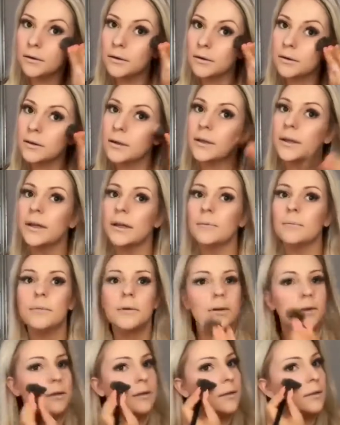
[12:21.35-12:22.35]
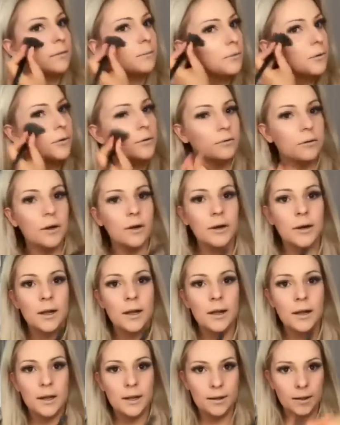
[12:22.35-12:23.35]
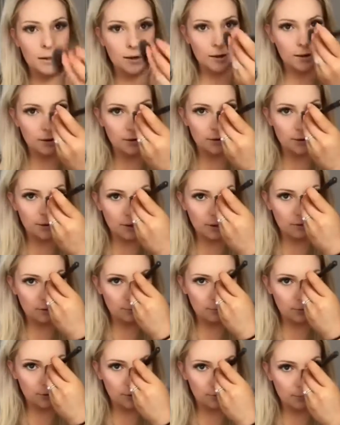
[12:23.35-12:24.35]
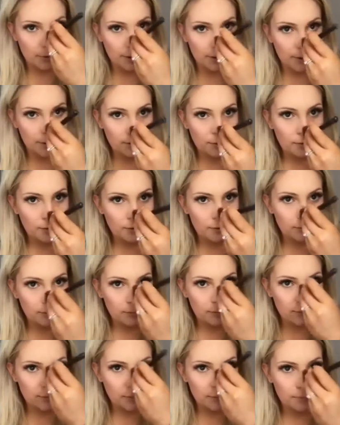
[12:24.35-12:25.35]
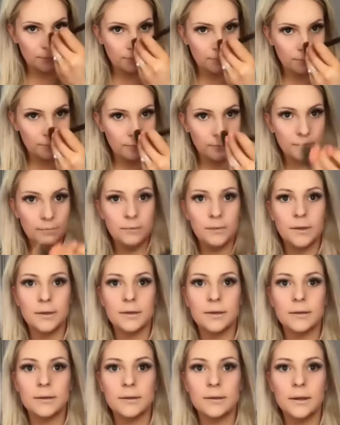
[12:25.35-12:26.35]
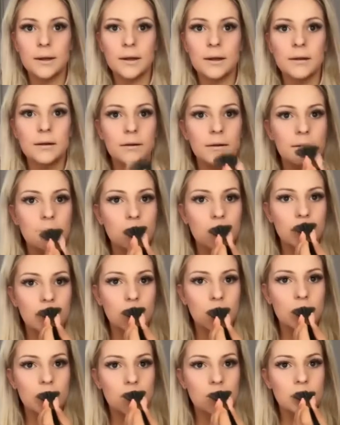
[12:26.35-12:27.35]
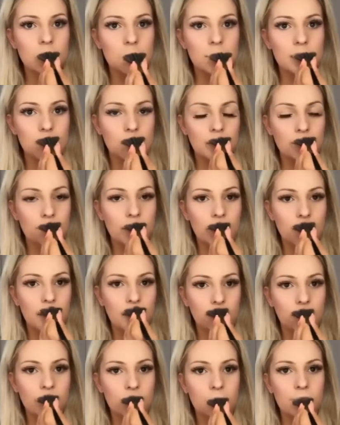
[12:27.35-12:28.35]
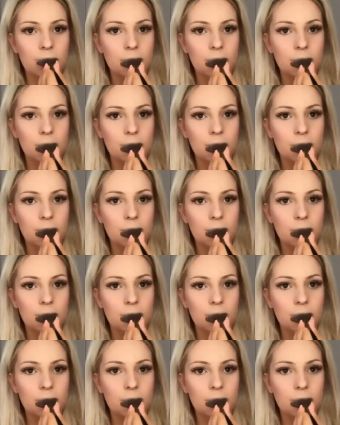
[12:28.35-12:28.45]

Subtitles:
just again putting some more on, and then I go down the bridge of my nose like so, and then just above